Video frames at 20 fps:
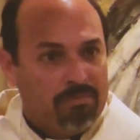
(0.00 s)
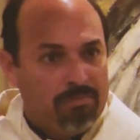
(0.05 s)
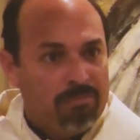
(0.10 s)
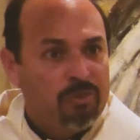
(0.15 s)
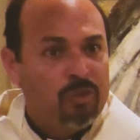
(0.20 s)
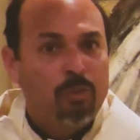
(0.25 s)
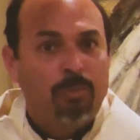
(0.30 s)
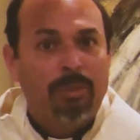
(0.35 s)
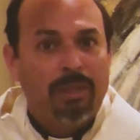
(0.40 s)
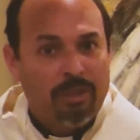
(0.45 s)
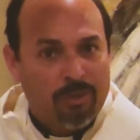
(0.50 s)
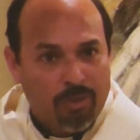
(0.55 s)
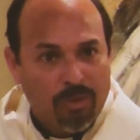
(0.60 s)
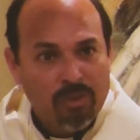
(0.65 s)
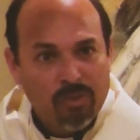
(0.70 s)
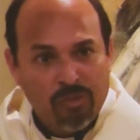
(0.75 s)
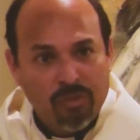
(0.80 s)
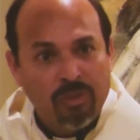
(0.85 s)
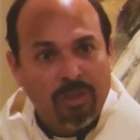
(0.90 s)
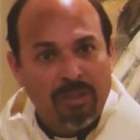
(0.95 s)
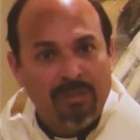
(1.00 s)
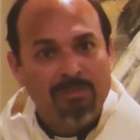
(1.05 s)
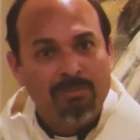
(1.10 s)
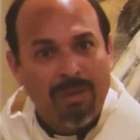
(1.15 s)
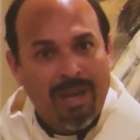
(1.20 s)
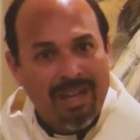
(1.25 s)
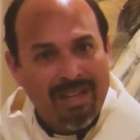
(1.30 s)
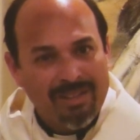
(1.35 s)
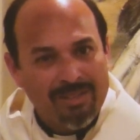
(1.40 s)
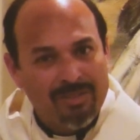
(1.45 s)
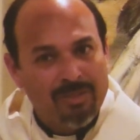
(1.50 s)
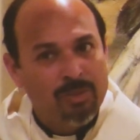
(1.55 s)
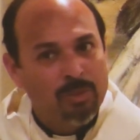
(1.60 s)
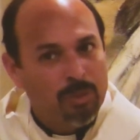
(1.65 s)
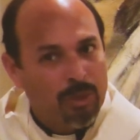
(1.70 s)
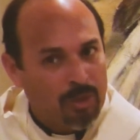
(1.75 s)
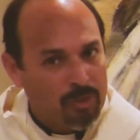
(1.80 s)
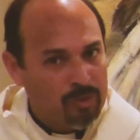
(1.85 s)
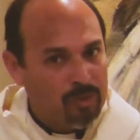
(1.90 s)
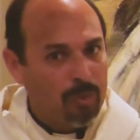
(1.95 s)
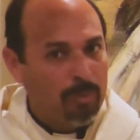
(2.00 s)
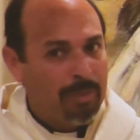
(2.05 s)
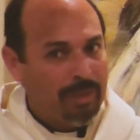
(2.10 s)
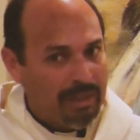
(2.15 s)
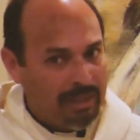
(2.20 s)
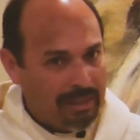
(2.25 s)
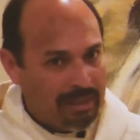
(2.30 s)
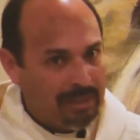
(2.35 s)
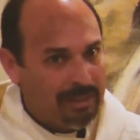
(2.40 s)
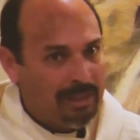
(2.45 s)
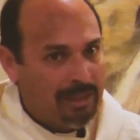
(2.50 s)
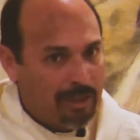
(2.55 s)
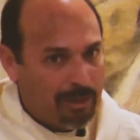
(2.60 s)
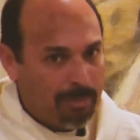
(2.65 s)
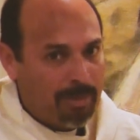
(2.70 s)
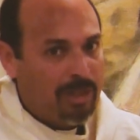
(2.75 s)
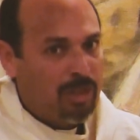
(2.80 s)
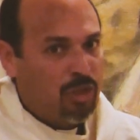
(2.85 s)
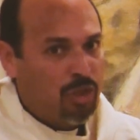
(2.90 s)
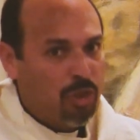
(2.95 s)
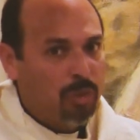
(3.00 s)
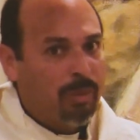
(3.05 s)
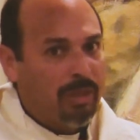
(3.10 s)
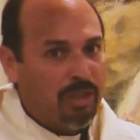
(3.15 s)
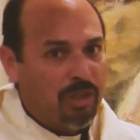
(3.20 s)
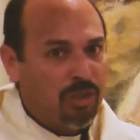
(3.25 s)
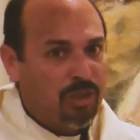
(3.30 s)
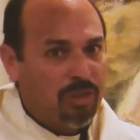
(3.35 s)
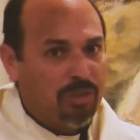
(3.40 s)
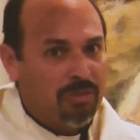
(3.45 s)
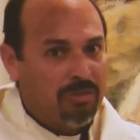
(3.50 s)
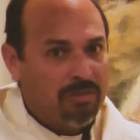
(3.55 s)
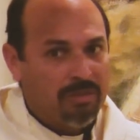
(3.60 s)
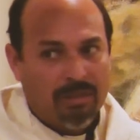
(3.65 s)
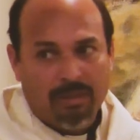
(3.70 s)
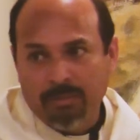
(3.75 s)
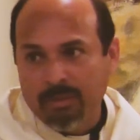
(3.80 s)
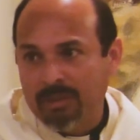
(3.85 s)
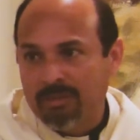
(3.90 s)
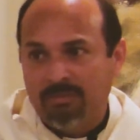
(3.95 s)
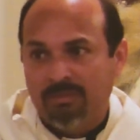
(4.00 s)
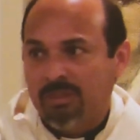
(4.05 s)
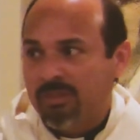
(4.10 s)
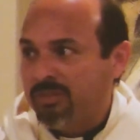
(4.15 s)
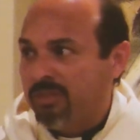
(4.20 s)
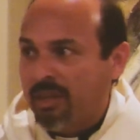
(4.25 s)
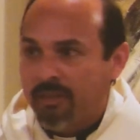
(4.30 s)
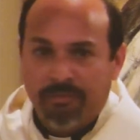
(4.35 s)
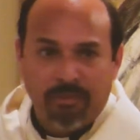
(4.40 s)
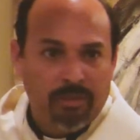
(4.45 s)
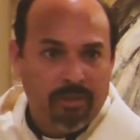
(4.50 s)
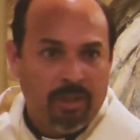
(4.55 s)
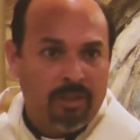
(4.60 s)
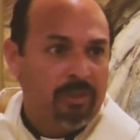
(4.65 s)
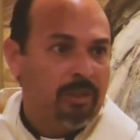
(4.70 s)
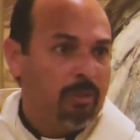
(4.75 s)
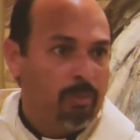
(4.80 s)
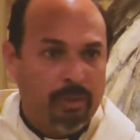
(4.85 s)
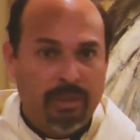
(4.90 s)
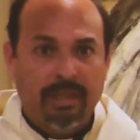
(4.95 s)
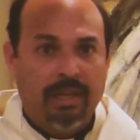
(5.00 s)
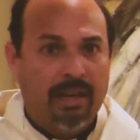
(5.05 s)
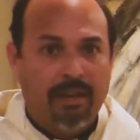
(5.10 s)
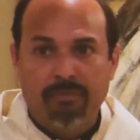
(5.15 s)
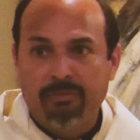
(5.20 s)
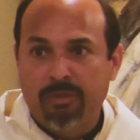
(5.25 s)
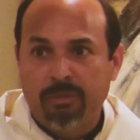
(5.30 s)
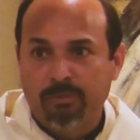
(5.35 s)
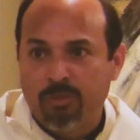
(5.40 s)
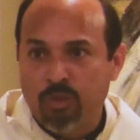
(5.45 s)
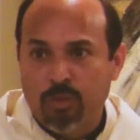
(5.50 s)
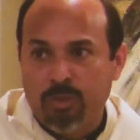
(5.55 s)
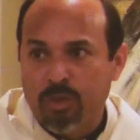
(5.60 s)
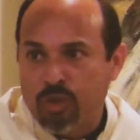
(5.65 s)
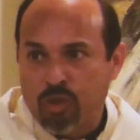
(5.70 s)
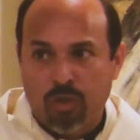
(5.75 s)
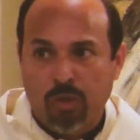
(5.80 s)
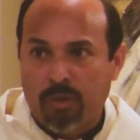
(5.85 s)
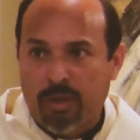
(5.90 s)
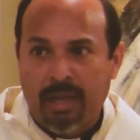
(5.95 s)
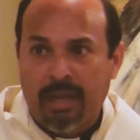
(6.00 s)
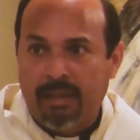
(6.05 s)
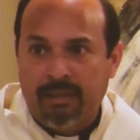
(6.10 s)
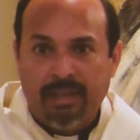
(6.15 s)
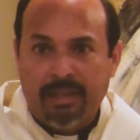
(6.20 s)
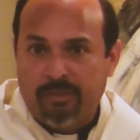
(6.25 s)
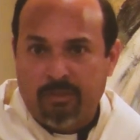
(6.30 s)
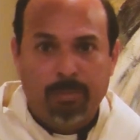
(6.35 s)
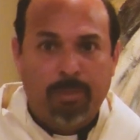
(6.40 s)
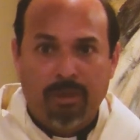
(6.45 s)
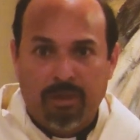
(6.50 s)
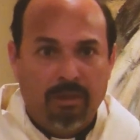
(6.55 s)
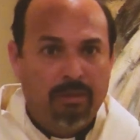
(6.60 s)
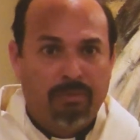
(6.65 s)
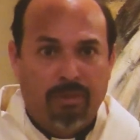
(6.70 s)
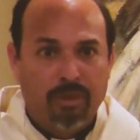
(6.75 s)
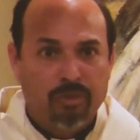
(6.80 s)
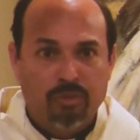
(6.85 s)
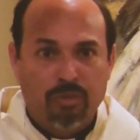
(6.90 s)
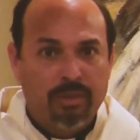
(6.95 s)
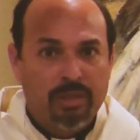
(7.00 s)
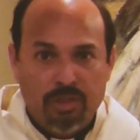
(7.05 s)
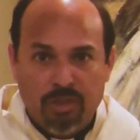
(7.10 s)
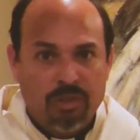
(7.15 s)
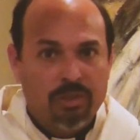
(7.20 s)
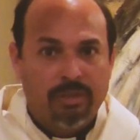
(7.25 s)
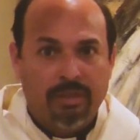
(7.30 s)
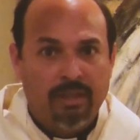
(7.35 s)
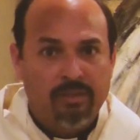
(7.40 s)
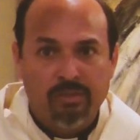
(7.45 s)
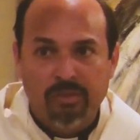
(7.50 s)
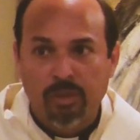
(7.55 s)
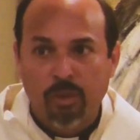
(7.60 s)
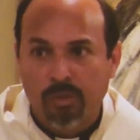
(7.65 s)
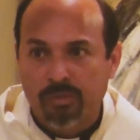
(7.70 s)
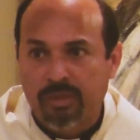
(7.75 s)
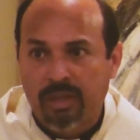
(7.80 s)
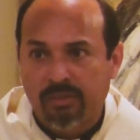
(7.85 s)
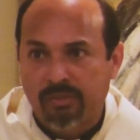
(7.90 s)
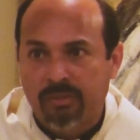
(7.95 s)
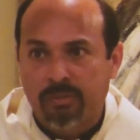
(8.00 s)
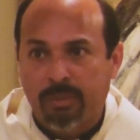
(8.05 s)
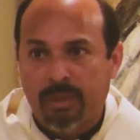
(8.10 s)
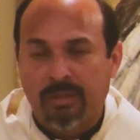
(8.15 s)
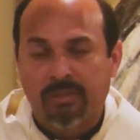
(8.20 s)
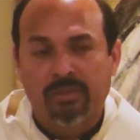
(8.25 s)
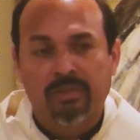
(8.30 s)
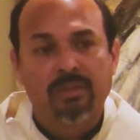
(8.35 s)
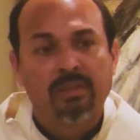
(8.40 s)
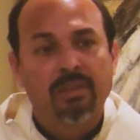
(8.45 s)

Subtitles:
to be Christian meant to also be a little bit Jewish. I mean, it's not for nothing we have the Jewish Torah. That's part of our tradition. That's the Old Testament.